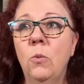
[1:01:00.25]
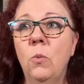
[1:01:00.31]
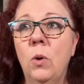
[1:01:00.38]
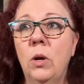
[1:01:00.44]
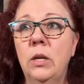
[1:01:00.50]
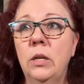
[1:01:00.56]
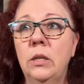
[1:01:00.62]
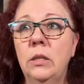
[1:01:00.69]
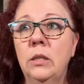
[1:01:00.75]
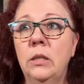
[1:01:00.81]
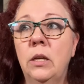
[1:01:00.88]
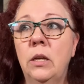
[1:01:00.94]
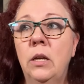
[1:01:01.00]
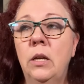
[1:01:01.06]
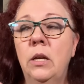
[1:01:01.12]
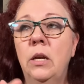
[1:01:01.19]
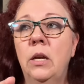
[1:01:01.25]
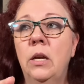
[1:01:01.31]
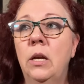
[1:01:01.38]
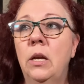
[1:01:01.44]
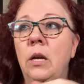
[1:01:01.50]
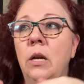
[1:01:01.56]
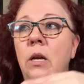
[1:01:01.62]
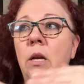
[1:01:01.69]
was
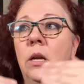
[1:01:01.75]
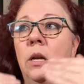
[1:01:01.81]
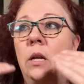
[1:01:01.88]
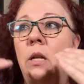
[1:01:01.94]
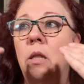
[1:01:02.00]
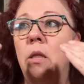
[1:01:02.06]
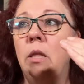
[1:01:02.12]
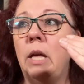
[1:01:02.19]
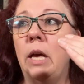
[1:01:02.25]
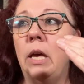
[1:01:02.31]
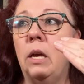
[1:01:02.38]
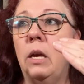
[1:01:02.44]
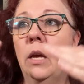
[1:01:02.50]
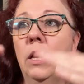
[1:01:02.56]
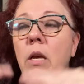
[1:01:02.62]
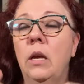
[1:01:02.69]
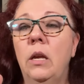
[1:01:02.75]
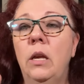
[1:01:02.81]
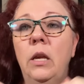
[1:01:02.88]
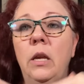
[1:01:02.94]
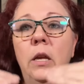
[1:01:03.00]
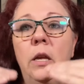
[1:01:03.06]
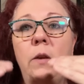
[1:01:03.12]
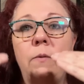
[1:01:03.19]
like
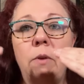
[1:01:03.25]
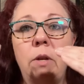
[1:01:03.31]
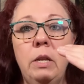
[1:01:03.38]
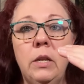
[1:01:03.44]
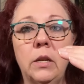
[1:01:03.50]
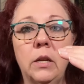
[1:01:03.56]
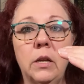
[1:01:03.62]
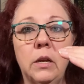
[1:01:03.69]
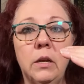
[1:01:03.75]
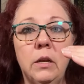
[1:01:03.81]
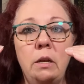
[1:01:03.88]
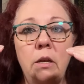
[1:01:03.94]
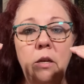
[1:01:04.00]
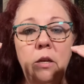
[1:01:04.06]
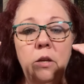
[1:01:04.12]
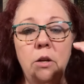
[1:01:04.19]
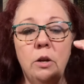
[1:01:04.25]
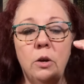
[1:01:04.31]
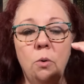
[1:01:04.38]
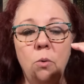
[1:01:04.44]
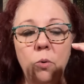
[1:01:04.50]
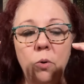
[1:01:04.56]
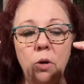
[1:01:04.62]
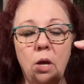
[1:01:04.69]
even, you
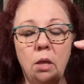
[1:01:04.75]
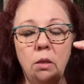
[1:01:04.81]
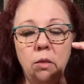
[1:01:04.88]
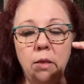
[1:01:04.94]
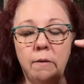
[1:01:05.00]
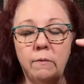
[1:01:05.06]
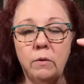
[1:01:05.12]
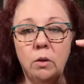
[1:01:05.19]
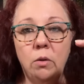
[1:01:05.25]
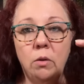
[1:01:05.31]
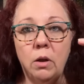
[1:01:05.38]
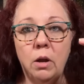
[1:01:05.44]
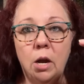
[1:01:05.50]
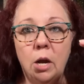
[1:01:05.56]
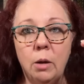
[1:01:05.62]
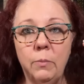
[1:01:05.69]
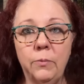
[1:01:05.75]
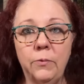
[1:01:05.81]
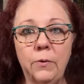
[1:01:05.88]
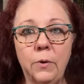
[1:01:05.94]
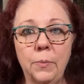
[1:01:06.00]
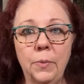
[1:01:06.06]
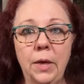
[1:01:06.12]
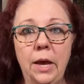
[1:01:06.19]
know, a level up
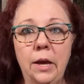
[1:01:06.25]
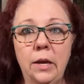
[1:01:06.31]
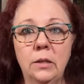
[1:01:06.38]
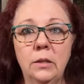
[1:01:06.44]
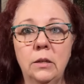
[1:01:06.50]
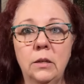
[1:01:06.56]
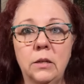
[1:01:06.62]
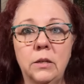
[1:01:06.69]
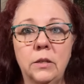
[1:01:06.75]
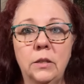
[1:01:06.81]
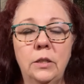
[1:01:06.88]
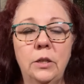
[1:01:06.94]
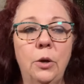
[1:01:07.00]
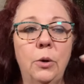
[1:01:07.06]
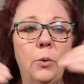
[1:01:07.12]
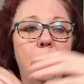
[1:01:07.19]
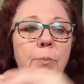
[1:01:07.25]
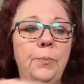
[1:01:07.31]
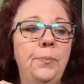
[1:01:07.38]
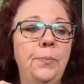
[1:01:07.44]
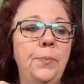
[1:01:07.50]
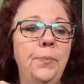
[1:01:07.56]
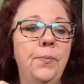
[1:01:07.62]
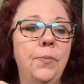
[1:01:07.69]
from that. So
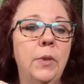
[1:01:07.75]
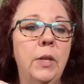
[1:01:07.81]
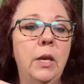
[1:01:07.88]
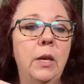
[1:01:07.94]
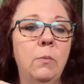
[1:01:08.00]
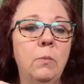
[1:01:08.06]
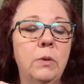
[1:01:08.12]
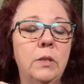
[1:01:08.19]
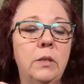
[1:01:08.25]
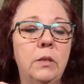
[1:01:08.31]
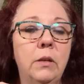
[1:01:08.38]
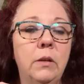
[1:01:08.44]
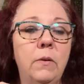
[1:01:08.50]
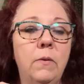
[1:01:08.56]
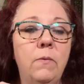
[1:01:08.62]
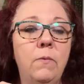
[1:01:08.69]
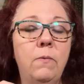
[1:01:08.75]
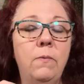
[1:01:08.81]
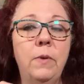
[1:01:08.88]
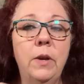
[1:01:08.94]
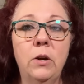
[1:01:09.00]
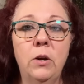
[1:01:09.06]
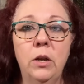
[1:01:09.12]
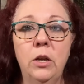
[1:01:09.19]
it was
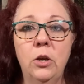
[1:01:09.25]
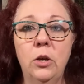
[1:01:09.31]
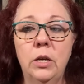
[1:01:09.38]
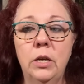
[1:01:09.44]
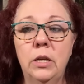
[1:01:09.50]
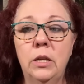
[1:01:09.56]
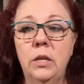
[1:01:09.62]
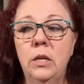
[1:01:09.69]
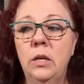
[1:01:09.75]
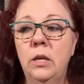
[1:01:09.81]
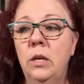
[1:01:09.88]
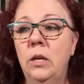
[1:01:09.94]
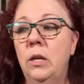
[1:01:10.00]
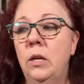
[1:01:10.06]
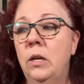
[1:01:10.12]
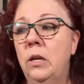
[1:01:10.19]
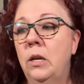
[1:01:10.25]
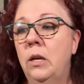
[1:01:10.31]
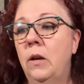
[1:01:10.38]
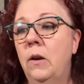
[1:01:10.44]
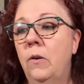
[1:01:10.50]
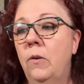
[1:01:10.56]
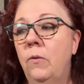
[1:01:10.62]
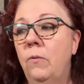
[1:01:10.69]
very good,
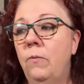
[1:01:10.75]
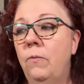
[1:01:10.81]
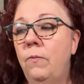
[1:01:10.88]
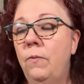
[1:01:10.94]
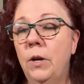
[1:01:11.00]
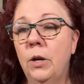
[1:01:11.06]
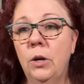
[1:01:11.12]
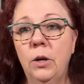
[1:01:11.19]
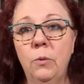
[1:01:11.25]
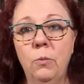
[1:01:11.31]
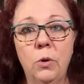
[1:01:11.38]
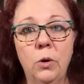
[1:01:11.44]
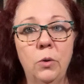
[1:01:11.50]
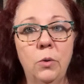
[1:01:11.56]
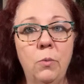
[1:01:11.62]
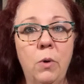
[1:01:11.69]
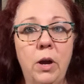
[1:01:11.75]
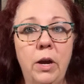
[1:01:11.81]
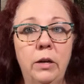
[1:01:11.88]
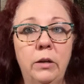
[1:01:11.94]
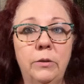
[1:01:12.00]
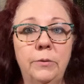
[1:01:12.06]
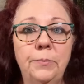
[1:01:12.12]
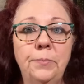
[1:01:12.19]
very
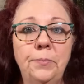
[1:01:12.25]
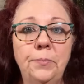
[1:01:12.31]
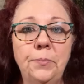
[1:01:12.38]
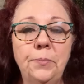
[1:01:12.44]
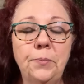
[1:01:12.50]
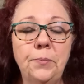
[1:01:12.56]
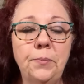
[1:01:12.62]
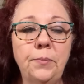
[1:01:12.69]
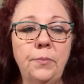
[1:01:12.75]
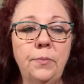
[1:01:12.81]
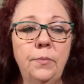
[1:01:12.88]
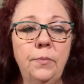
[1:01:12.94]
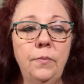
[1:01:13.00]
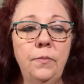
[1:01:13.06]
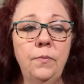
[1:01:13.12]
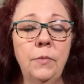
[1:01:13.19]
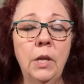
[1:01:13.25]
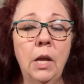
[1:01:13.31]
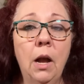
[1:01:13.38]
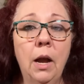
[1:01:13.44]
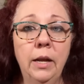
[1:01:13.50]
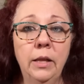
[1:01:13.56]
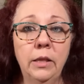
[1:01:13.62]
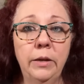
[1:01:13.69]
worthwhile,
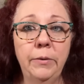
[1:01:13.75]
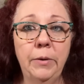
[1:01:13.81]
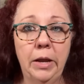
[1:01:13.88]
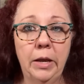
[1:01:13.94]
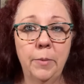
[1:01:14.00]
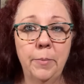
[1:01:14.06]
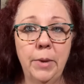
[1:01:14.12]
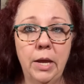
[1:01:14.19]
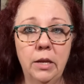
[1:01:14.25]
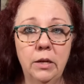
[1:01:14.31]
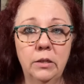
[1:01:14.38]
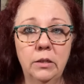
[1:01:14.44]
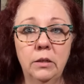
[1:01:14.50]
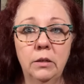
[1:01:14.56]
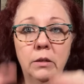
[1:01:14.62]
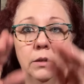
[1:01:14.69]
highly recommend.